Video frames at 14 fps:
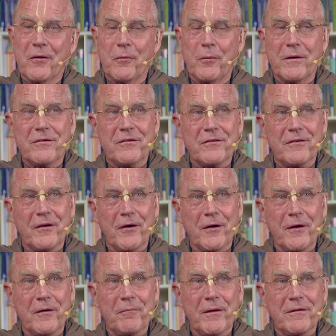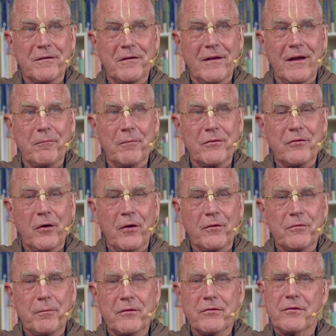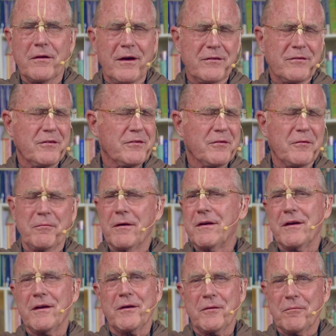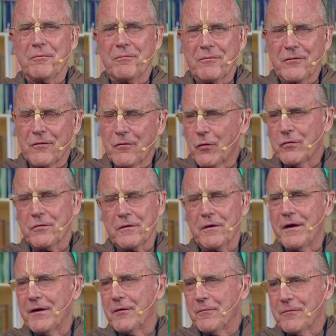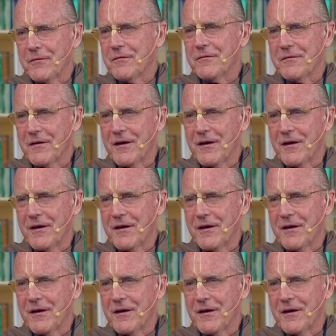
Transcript: which that bazaar specializes in many devotional items.